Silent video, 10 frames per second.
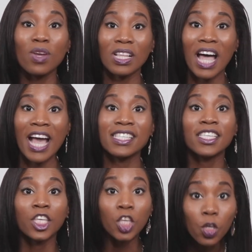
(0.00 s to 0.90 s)
realize
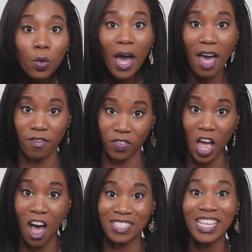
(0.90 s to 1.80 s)
you have
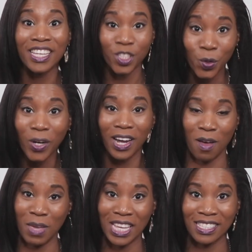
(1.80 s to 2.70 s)
flaws and
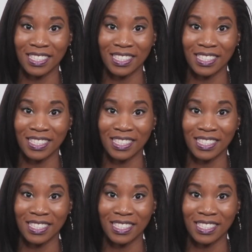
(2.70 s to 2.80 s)
shortcomings.